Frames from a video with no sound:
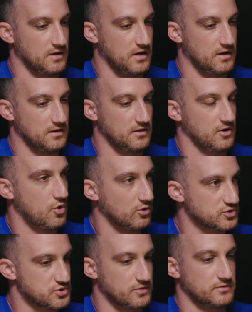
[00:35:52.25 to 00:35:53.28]
uh, a
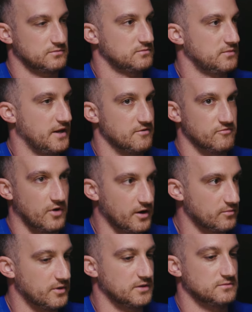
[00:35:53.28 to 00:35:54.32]
culture, an
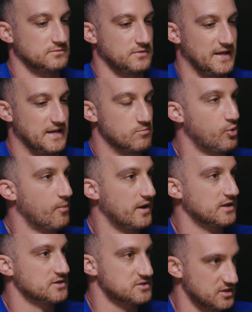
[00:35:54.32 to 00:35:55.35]
environment, and
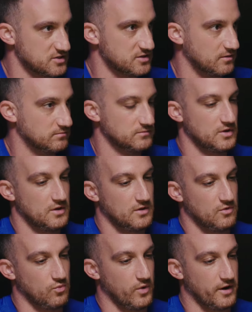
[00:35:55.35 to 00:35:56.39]
implementing a system
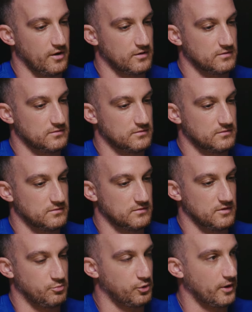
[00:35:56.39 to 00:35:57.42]
where
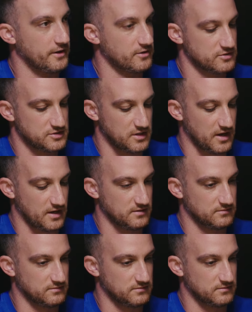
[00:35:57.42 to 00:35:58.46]
the players that
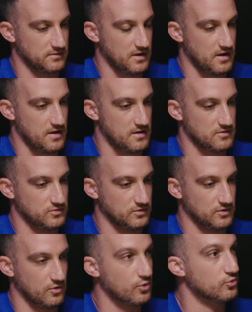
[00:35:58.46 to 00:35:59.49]
uh,
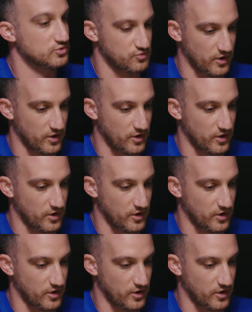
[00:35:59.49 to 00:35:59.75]
you know whose